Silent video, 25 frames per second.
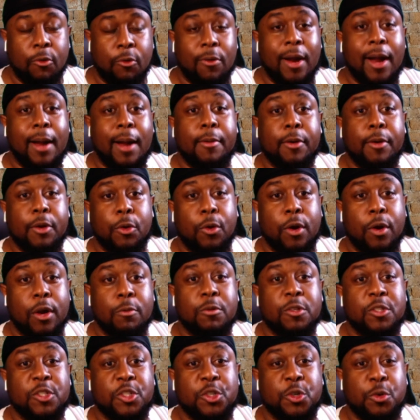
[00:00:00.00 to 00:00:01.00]
Robert
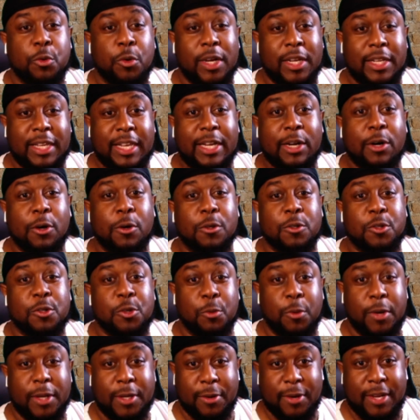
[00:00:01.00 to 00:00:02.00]
Ory was trending on
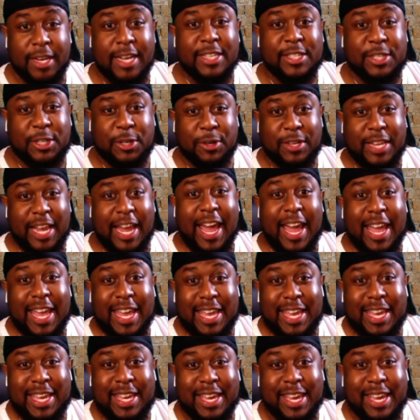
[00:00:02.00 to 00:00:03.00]
Twitter yesterday